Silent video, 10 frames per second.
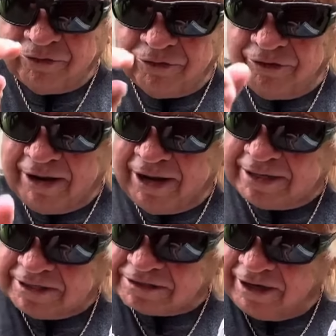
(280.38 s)
fool your line.
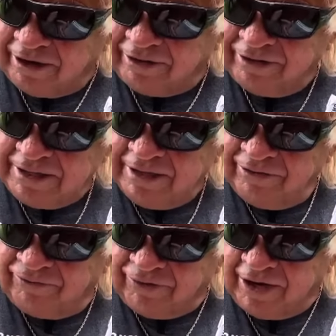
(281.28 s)
It takes a lot of
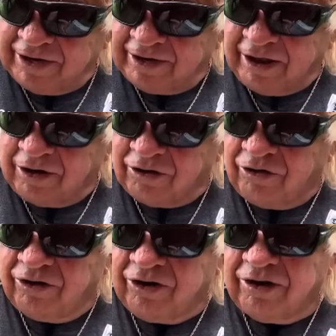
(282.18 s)
feeling, a lot of
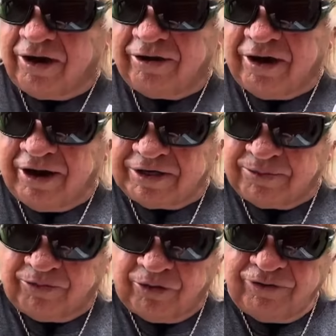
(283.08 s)
learning, and a lot of knowledge
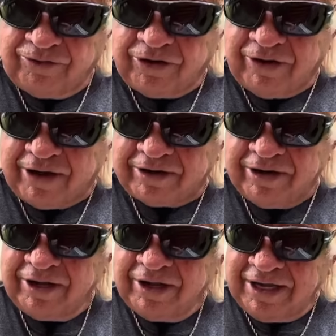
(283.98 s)
before you figure out
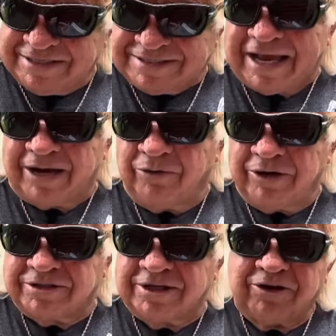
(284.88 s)
that exactly
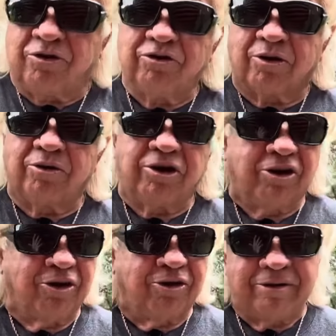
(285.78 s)
when to set the hook. When you
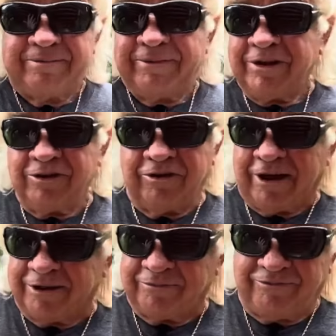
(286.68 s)
do, you
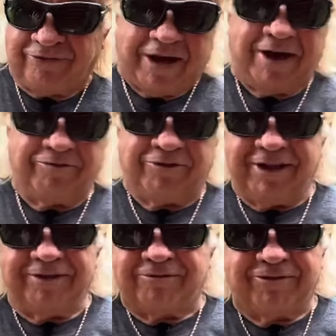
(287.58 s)
got a five,
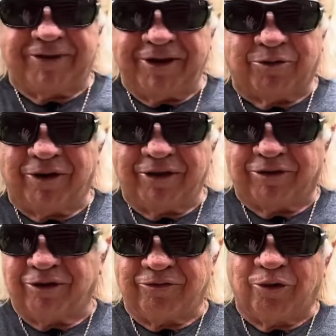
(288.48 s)
ten, fifteen, twenty,
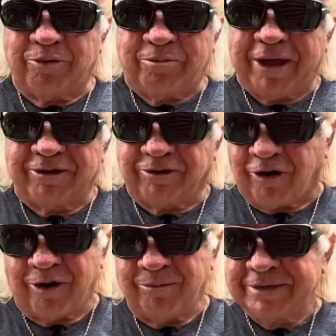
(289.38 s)
thirty, forty pound
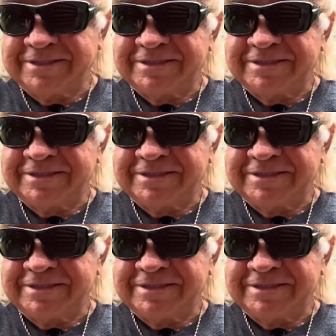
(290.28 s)
carp.